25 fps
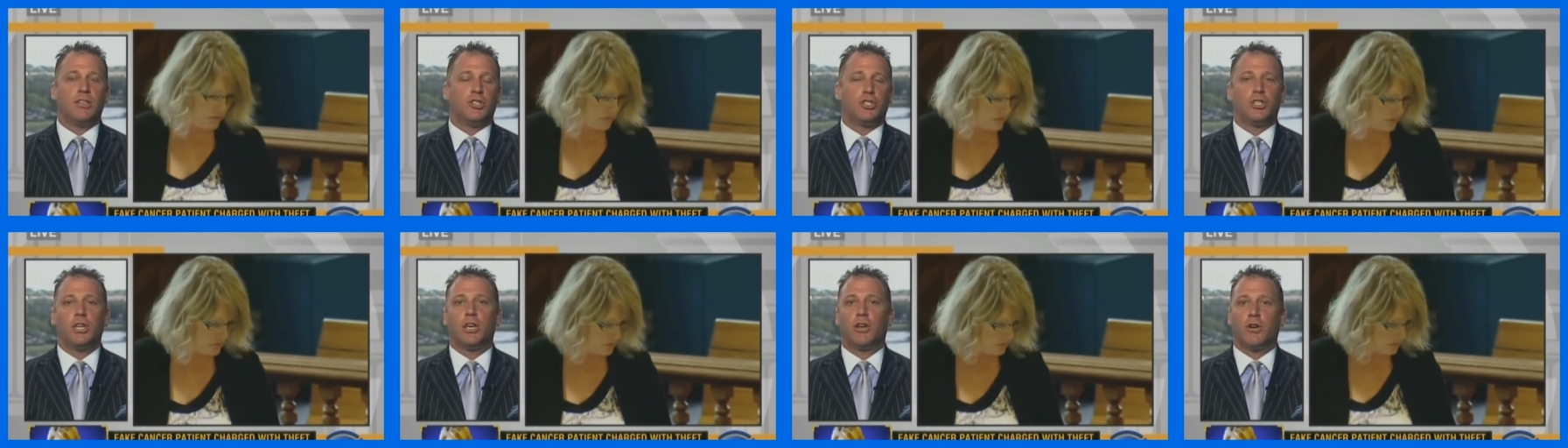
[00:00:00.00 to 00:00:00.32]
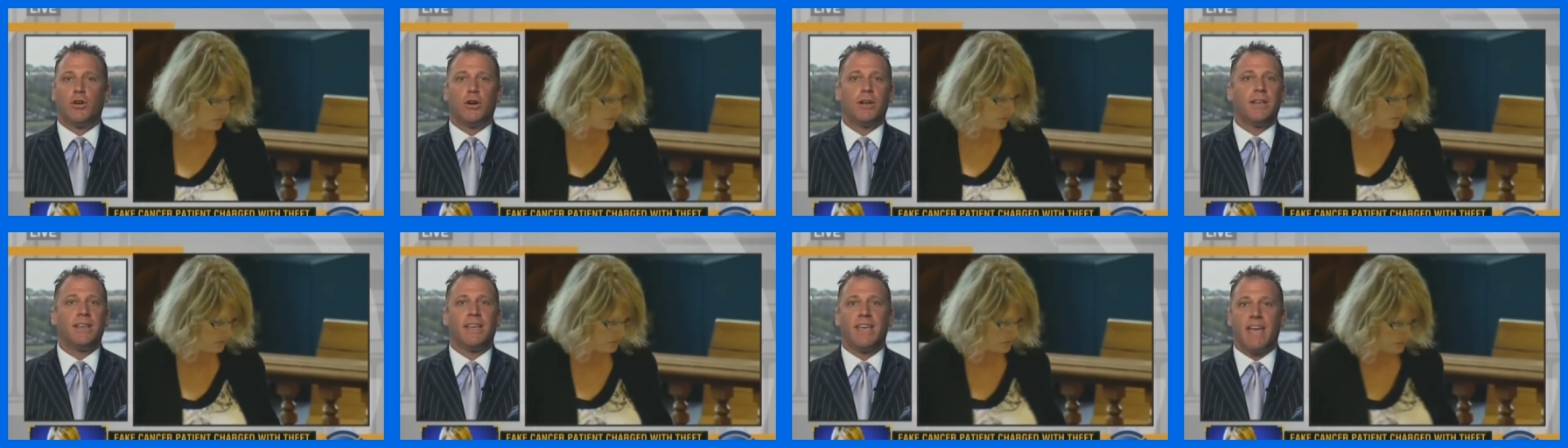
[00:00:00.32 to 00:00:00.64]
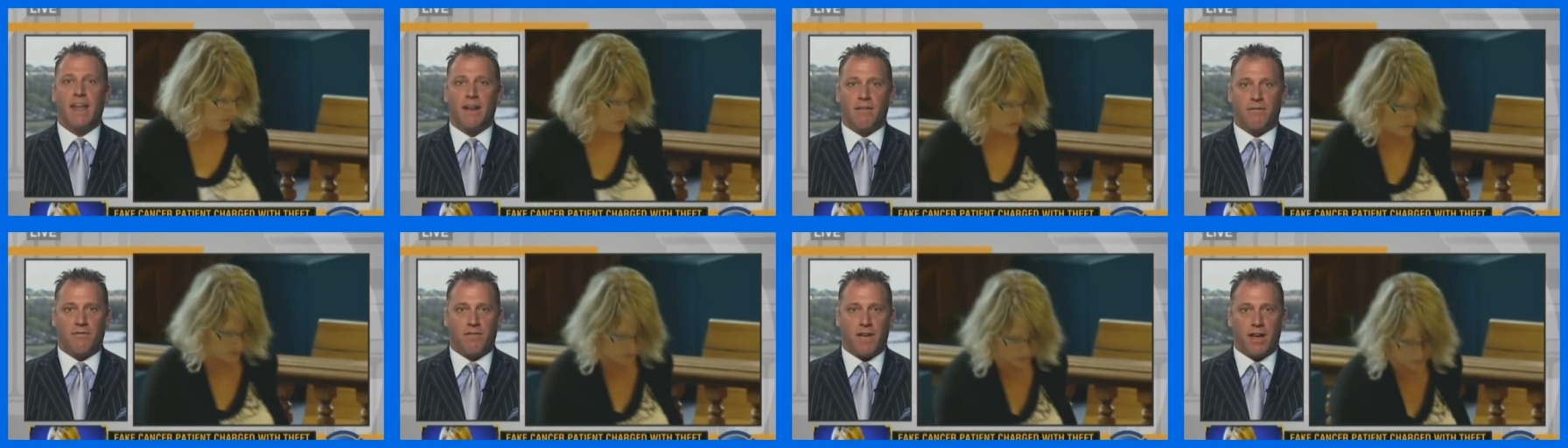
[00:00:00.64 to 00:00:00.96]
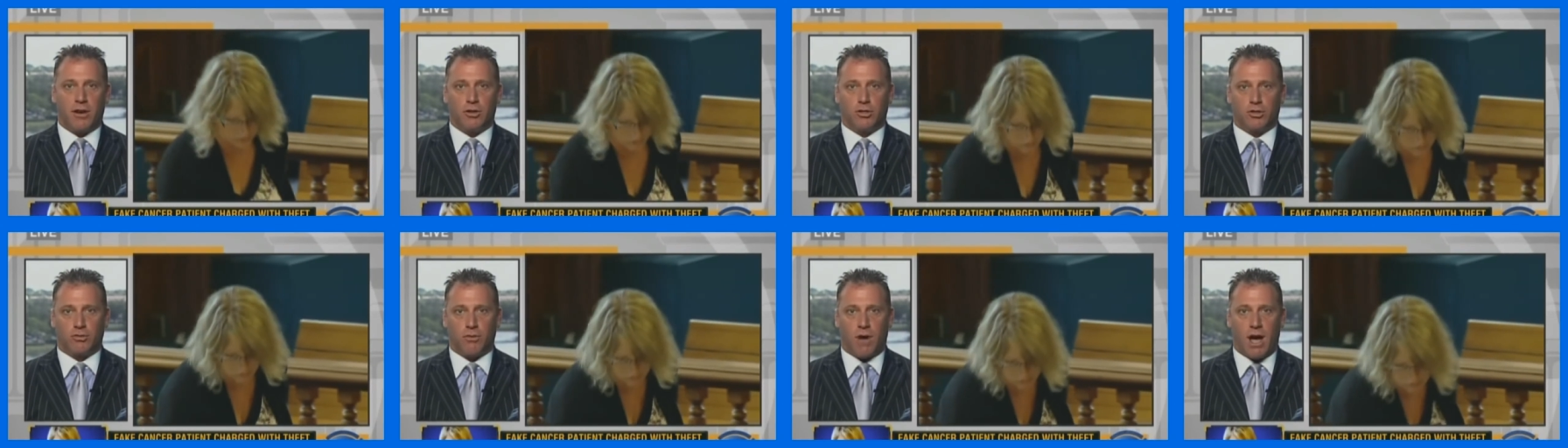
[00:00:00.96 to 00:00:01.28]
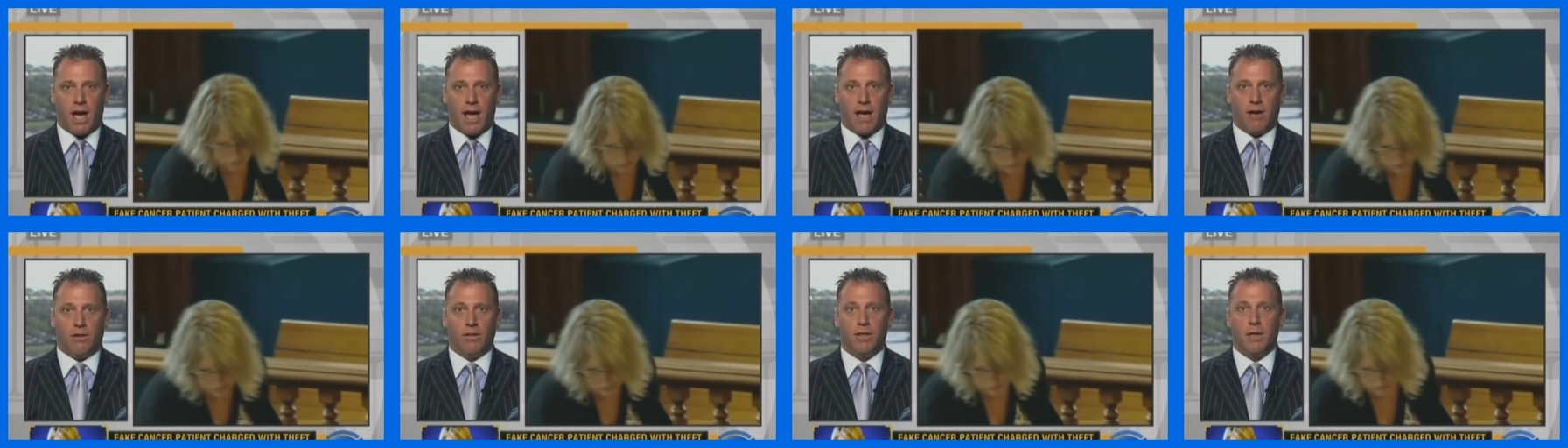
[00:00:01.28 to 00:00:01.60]
she couldn't get a fair
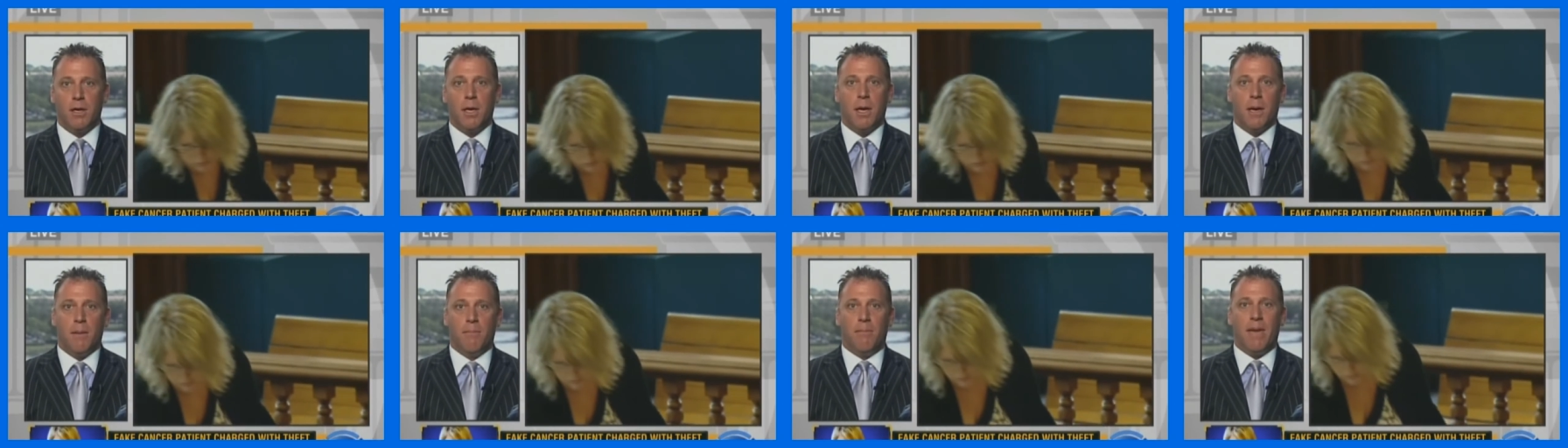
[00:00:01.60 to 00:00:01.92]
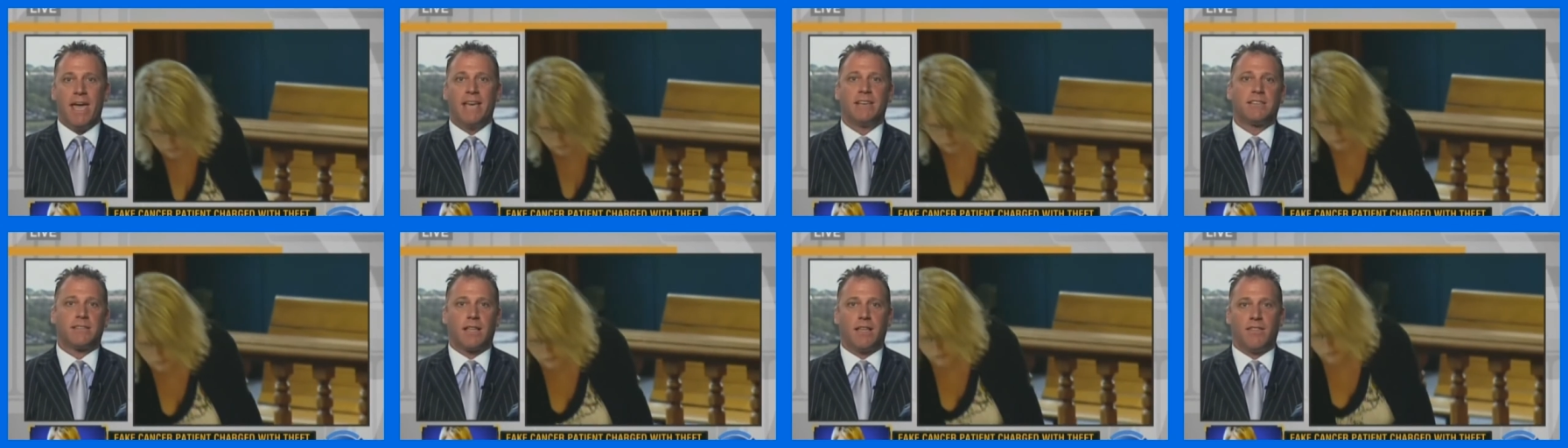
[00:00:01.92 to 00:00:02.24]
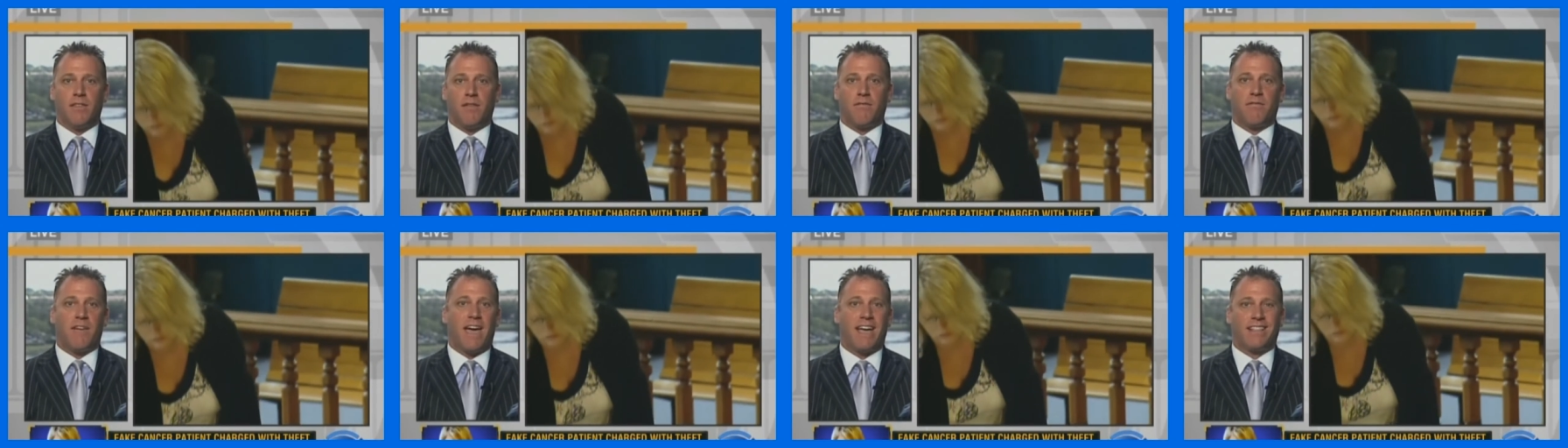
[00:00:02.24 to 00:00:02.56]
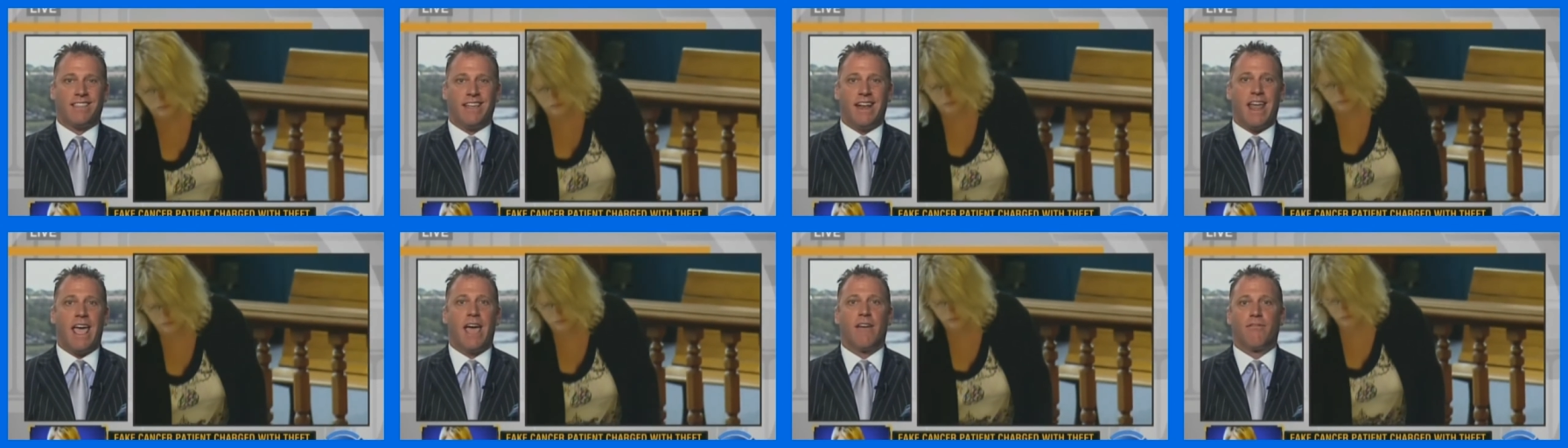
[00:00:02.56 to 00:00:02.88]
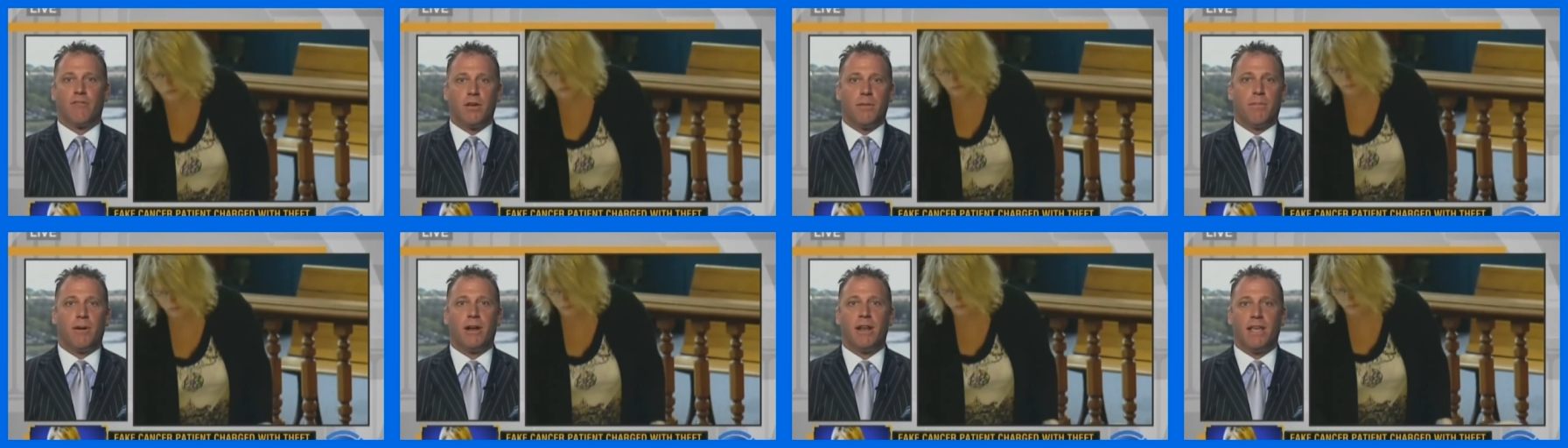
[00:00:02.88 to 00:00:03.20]
trial based on the fact that
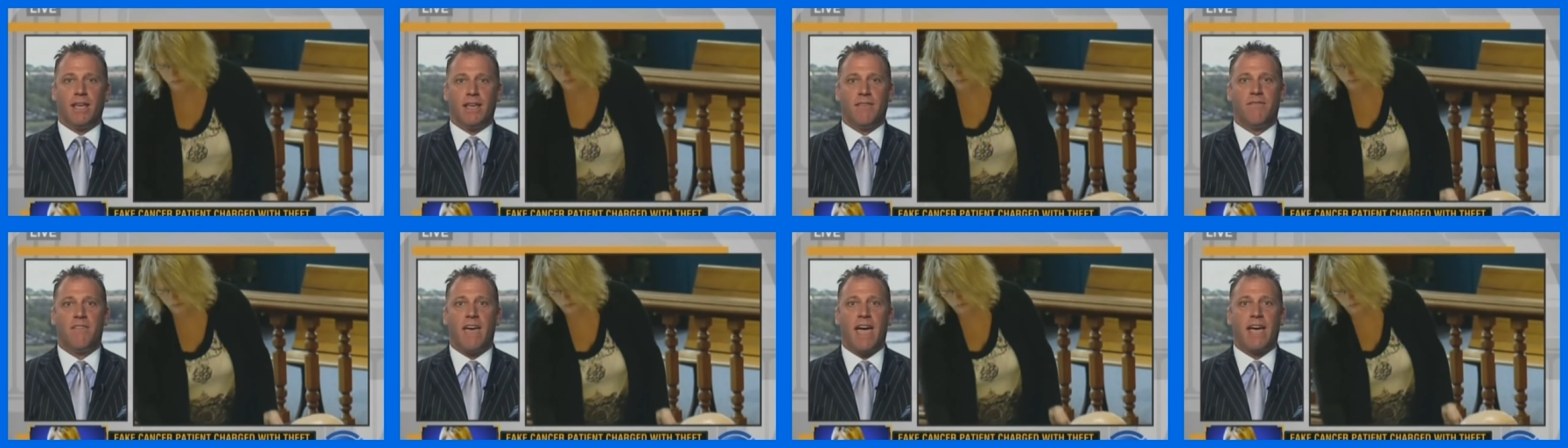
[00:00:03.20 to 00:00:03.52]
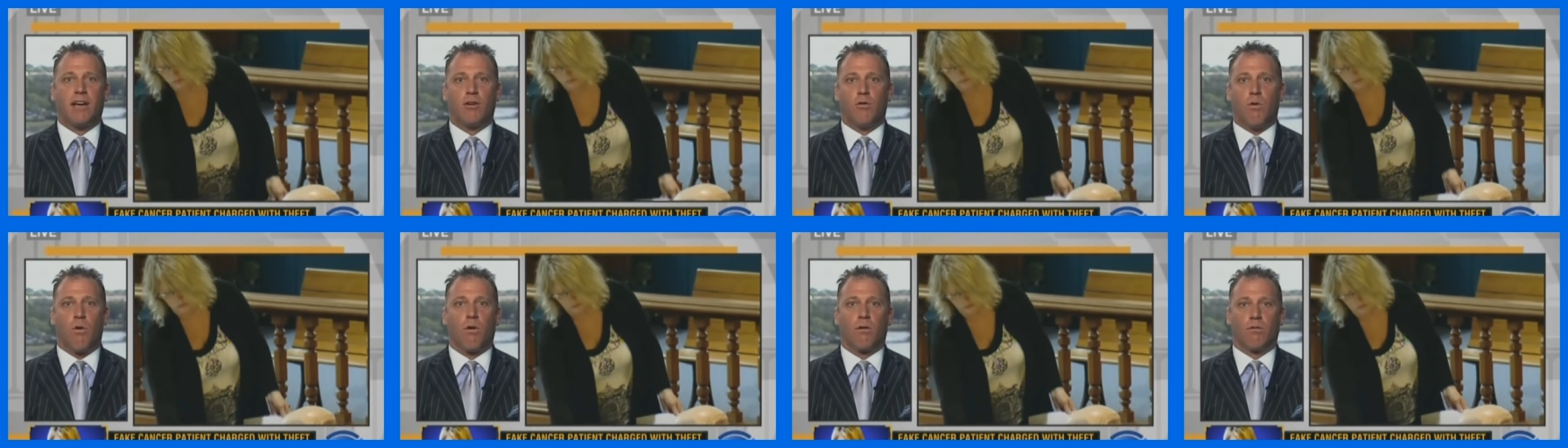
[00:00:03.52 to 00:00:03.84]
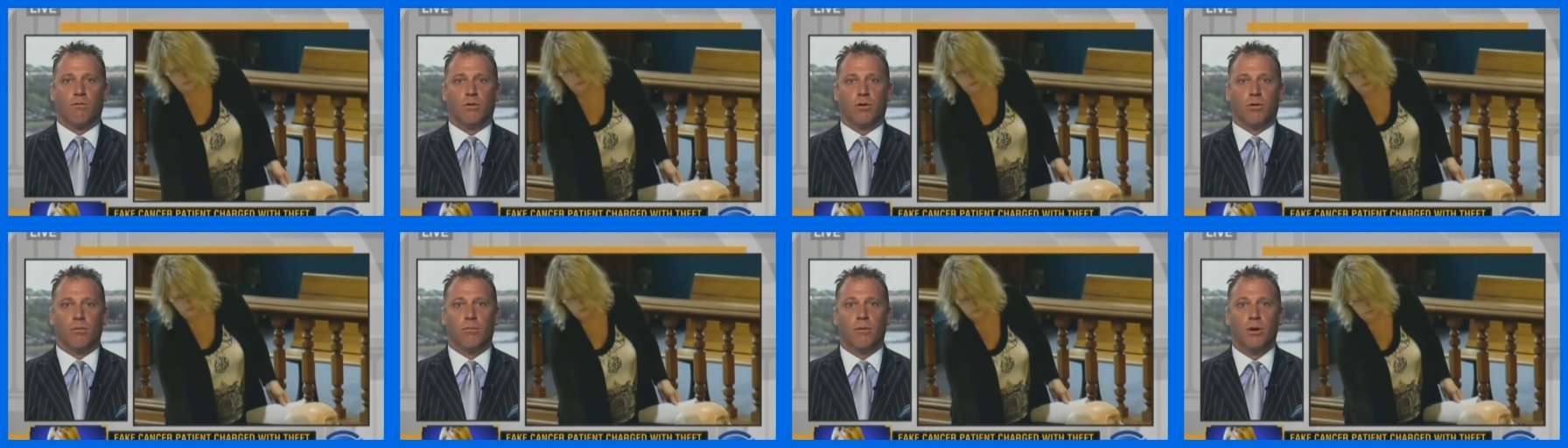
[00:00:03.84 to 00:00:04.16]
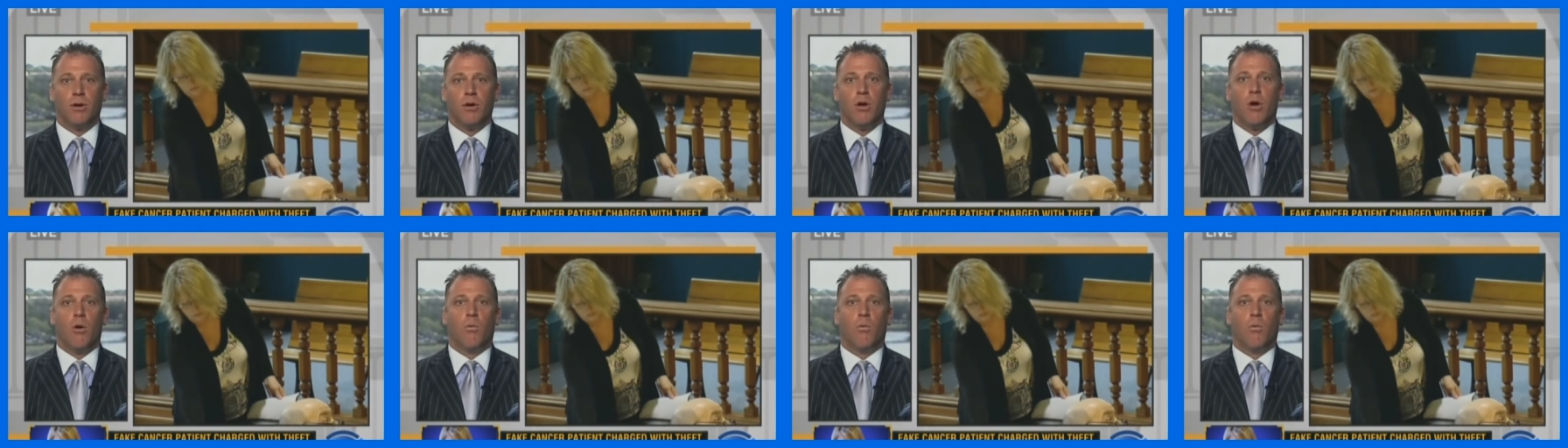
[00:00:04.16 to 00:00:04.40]
everybody in that courtroom